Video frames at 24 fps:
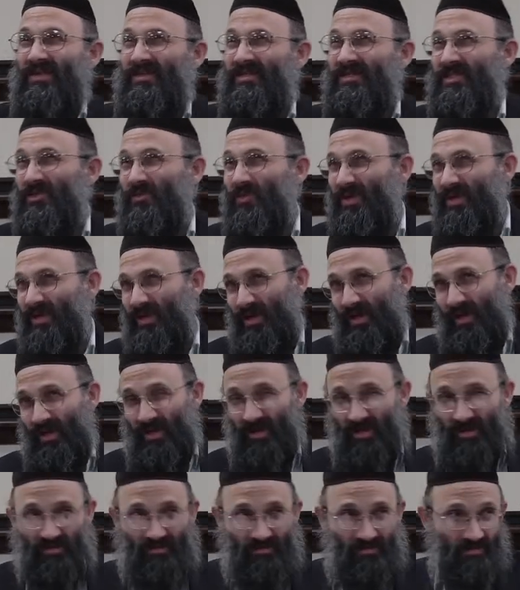this is already a
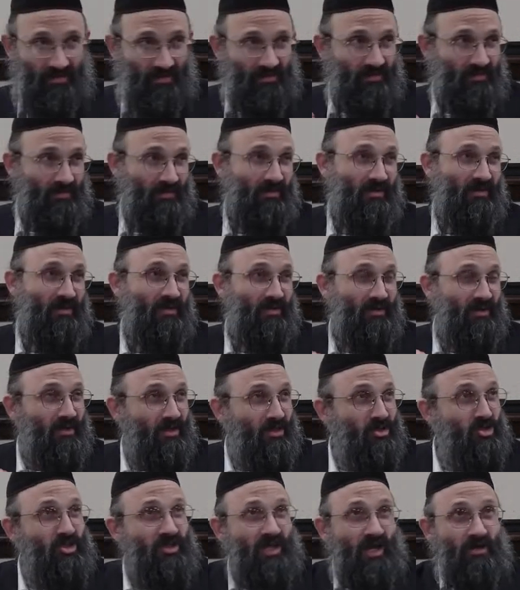hint to the
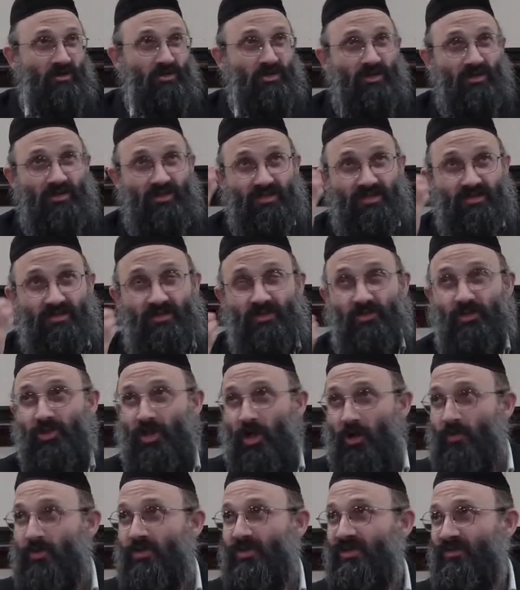ishtalshalis, to the
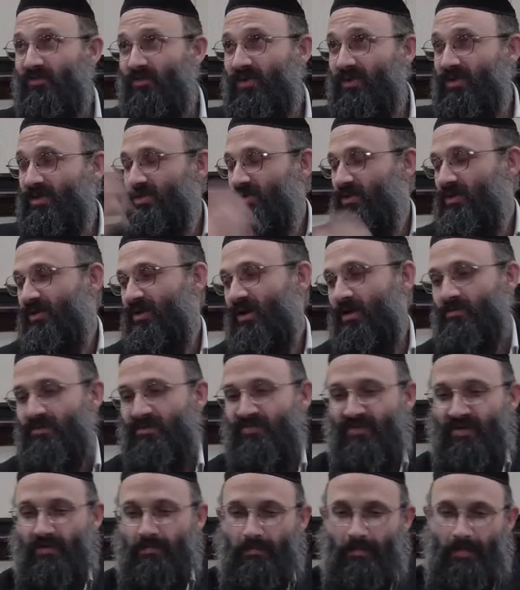shayrish of where this or comes
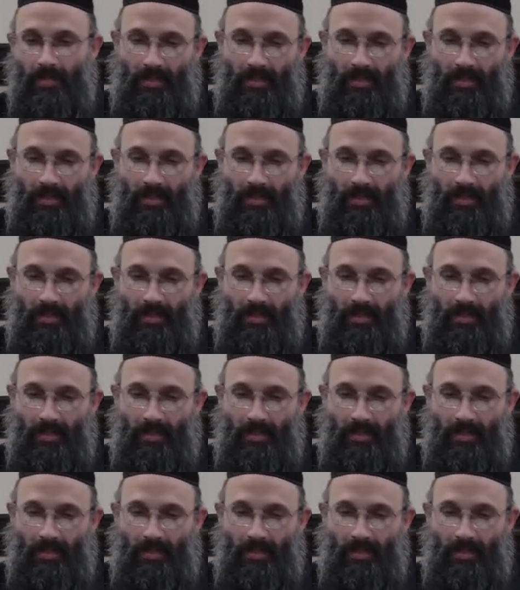from.